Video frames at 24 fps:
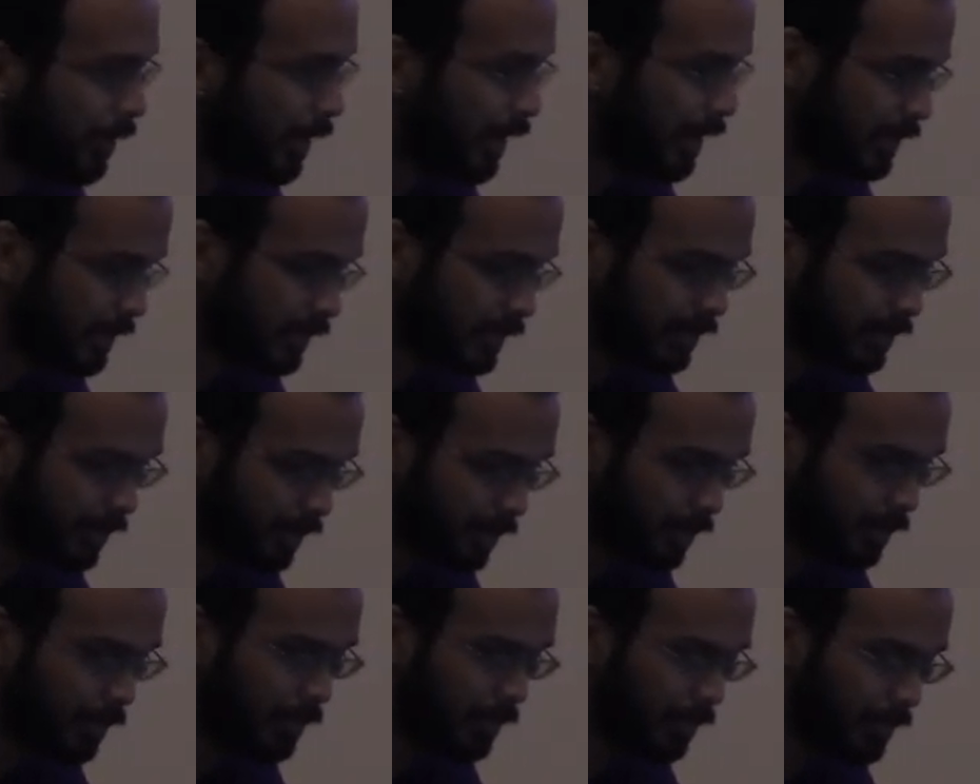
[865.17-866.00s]
actually
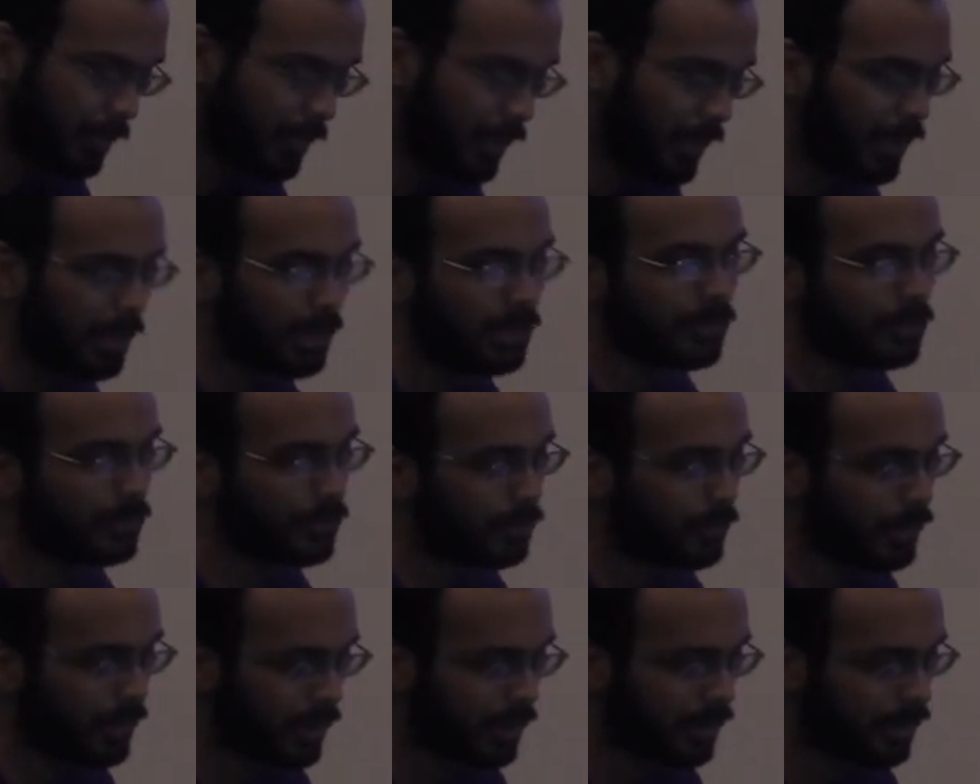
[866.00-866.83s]
go ahead and
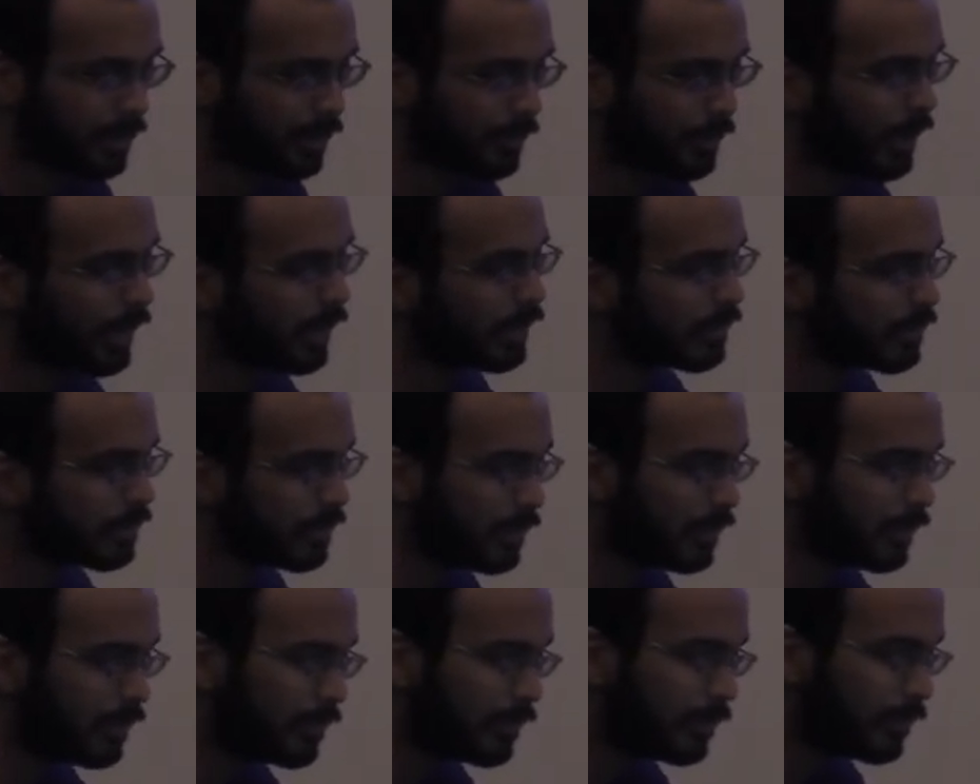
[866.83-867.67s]
do any of the commands.
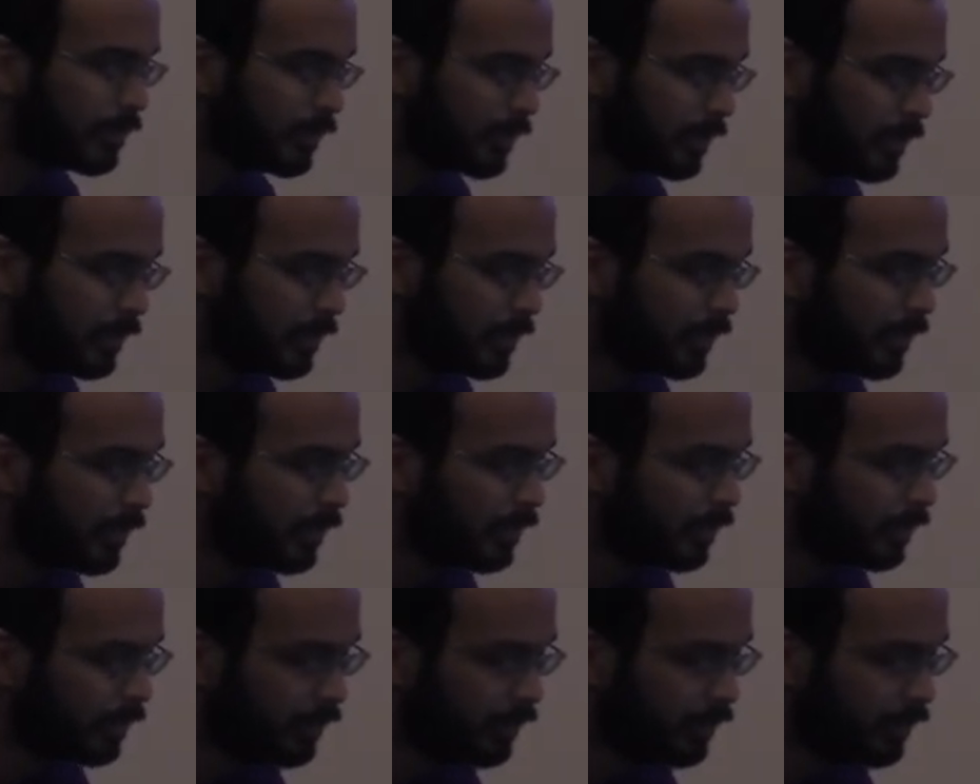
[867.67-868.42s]
So because right. you don't want